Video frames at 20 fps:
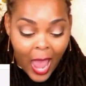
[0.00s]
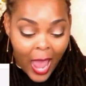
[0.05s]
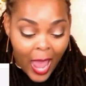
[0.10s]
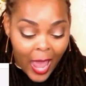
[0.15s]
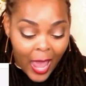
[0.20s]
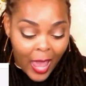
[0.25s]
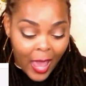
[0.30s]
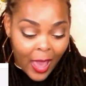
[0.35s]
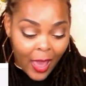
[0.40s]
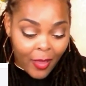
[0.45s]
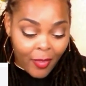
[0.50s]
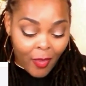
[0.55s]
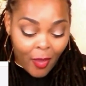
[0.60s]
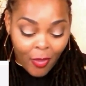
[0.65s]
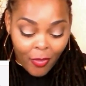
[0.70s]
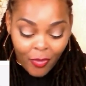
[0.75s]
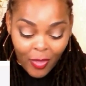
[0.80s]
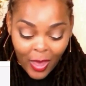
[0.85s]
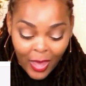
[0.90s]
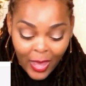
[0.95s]
and
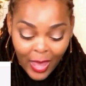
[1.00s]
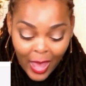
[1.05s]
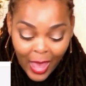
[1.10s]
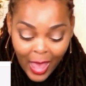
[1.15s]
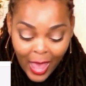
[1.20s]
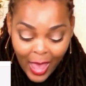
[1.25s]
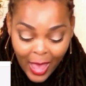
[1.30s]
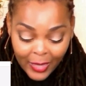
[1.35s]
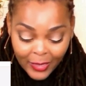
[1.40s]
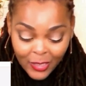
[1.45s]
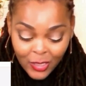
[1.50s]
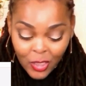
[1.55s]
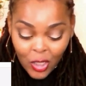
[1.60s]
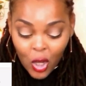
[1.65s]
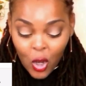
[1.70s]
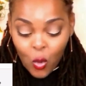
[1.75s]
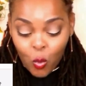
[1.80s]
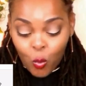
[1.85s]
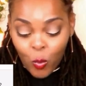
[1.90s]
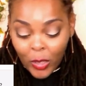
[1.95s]
they ask,
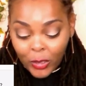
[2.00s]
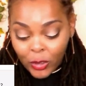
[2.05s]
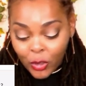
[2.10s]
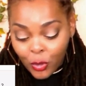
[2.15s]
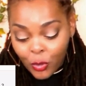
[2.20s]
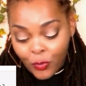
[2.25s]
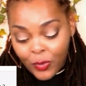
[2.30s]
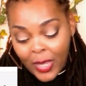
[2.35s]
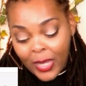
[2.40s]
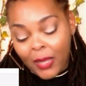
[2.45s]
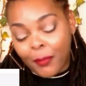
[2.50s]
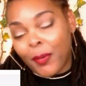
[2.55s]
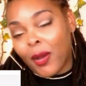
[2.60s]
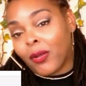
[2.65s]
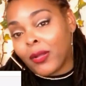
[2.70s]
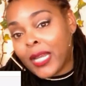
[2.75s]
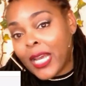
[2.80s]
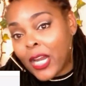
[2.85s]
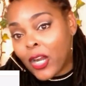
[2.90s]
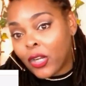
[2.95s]
what do you think
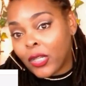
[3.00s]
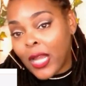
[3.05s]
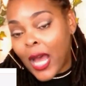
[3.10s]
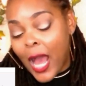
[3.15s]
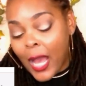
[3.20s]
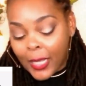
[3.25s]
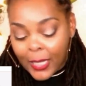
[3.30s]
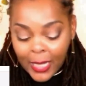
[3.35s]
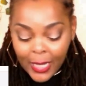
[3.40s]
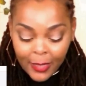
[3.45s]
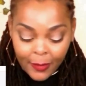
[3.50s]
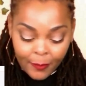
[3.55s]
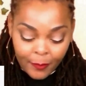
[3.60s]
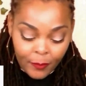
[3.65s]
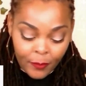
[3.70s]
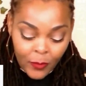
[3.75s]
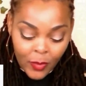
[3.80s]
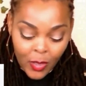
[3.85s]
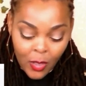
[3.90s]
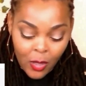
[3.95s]
about interlocking
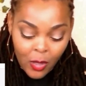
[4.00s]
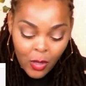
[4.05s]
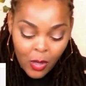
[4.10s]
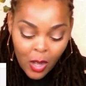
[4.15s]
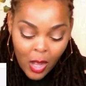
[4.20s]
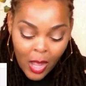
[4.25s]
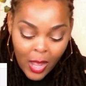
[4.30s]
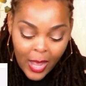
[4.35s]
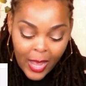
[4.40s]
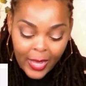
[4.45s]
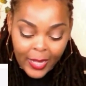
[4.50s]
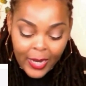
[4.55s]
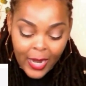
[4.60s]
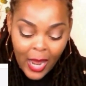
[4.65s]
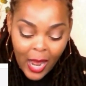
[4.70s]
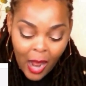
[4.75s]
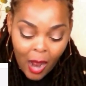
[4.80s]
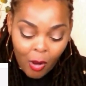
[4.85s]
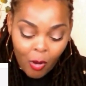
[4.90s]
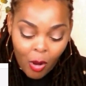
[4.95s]
and
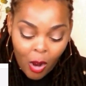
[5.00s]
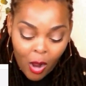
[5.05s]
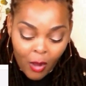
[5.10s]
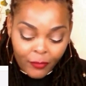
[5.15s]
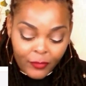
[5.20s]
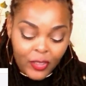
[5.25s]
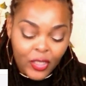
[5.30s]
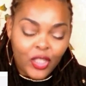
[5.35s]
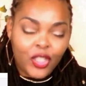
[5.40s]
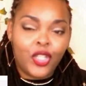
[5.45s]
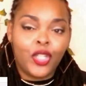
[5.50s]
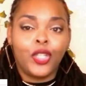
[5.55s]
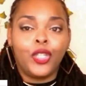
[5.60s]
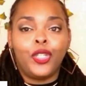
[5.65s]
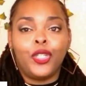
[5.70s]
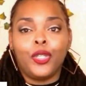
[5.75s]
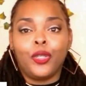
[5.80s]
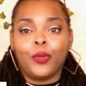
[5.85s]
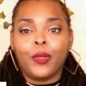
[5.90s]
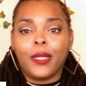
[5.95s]
how often to
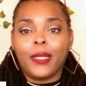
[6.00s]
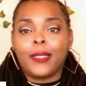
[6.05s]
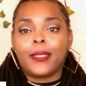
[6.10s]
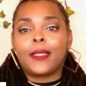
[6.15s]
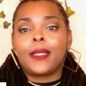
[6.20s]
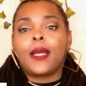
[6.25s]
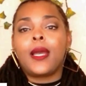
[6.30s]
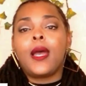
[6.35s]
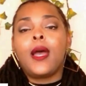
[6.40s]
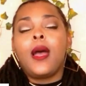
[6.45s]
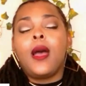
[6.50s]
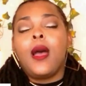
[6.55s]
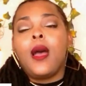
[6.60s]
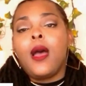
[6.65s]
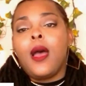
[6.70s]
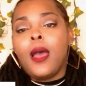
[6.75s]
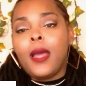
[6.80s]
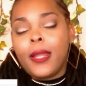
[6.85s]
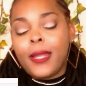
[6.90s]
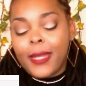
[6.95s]
do it?
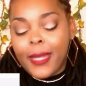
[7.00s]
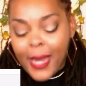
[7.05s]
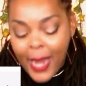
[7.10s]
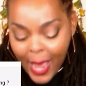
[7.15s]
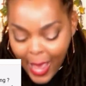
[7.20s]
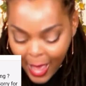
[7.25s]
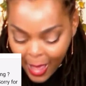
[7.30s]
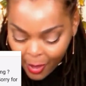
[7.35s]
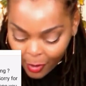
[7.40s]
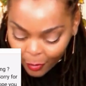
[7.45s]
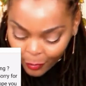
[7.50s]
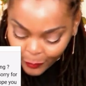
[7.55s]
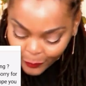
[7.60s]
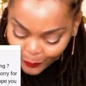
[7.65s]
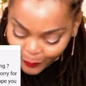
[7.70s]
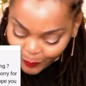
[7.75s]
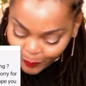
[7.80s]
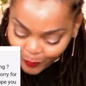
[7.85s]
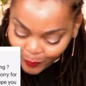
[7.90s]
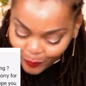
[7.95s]
Now,
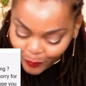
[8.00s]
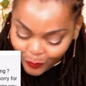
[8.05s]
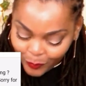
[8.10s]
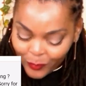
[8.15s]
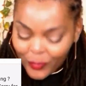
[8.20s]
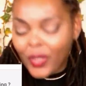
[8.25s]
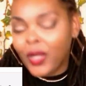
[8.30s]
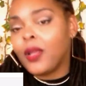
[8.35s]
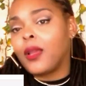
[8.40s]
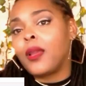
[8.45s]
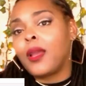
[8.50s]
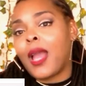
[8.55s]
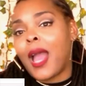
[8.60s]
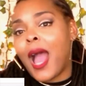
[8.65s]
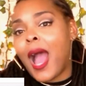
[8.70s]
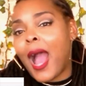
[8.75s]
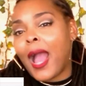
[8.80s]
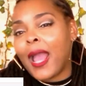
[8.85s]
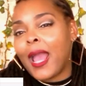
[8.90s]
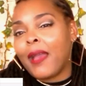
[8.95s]

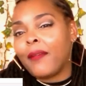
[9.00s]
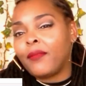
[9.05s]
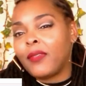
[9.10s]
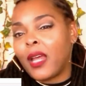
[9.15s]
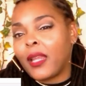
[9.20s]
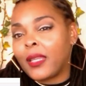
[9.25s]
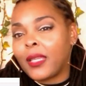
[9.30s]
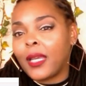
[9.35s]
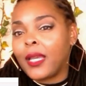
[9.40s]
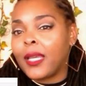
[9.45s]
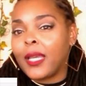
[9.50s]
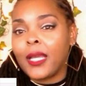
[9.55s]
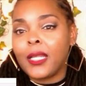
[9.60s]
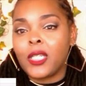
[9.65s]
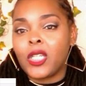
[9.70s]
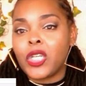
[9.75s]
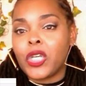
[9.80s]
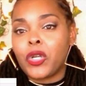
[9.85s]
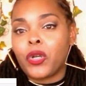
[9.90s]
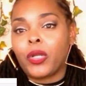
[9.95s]
I have nothing
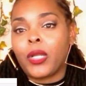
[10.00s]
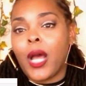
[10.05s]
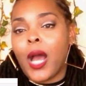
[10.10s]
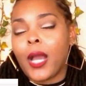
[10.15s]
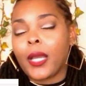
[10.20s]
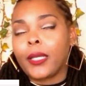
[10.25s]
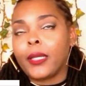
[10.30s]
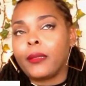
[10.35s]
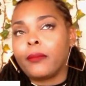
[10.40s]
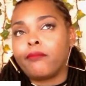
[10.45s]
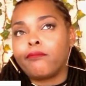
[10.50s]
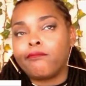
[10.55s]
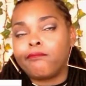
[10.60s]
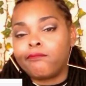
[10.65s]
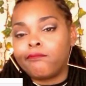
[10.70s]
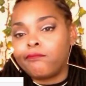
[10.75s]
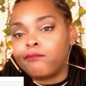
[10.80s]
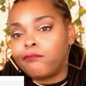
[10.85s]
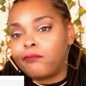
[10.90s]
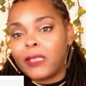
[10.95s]
against interlocking.
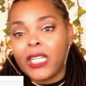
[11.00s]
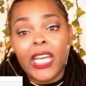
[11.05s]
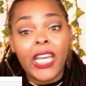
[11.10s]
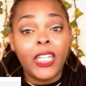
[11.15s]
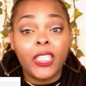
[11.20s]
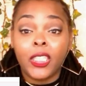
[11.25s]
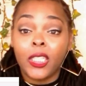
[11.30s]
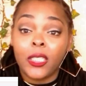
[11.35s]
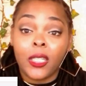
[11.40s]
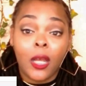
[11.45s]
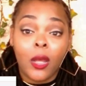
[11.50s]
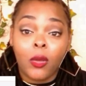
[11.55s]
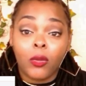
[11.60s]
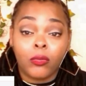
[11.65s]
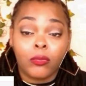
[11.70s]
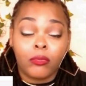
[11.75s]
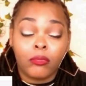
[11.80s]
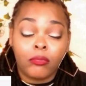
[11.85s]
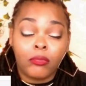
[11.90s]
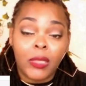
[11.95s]
To each his own.
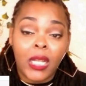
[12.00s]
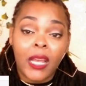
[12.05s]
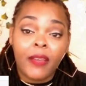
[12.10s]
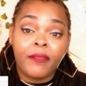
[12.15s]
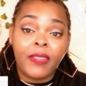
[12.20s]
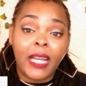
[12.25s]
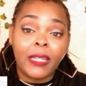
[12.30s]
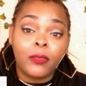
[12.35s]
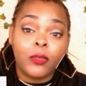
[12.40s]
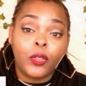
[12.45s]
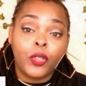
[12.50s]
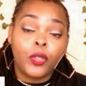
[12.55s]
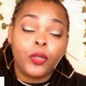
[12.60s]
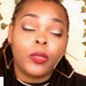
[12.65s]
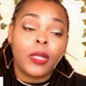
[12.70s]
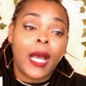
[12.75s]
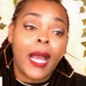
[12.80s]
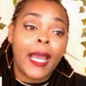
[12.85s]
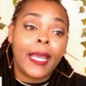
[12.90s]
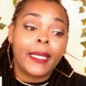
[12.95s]
If that's what you
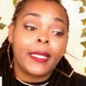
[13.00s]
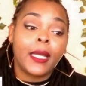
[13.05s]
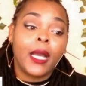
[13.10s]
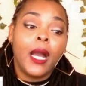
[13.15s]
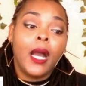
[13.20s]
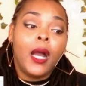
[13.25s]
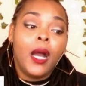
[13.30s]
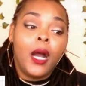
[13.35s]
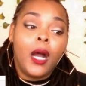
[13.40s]
like.